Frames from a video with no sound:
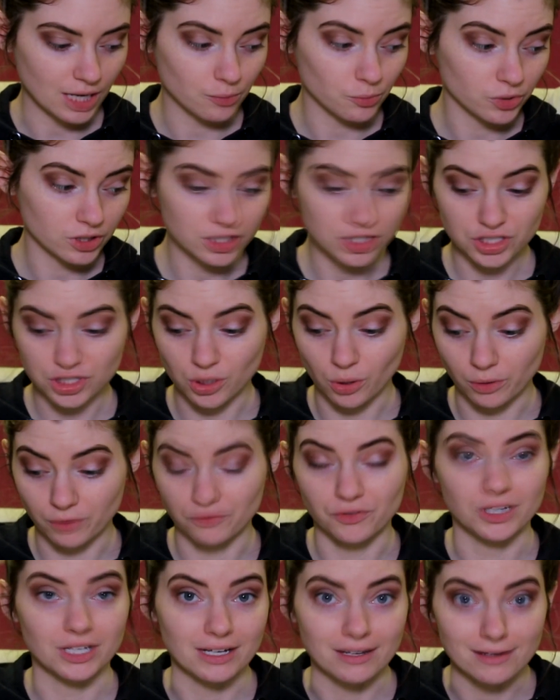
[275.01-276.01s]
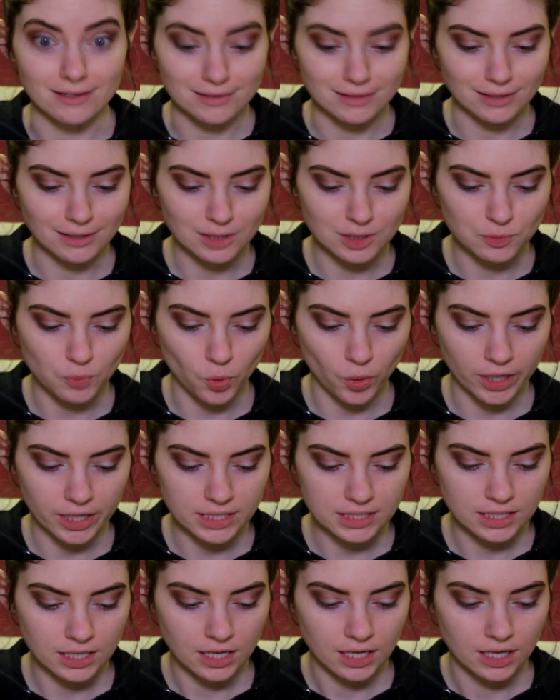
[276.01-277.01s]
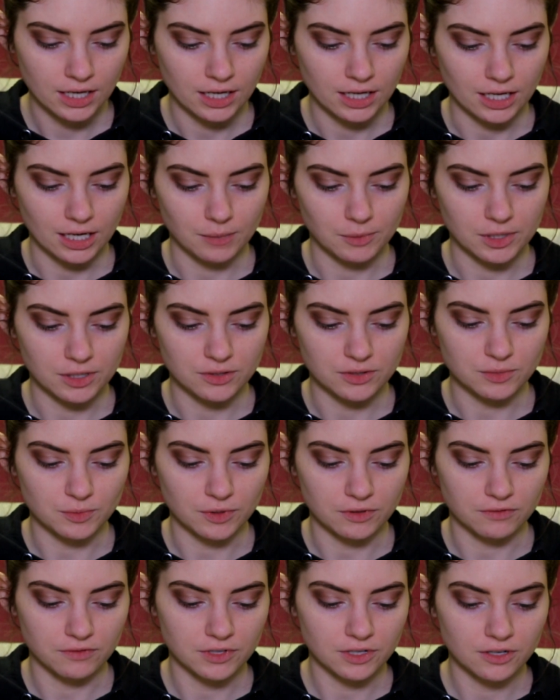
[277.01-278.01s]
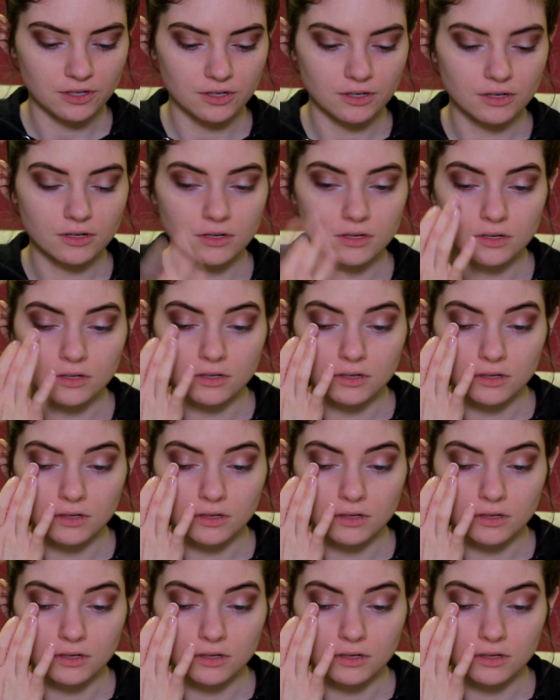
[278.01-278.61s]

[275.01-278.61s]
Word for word: I'm really just going for ease at this point, and I'm gonna use my finger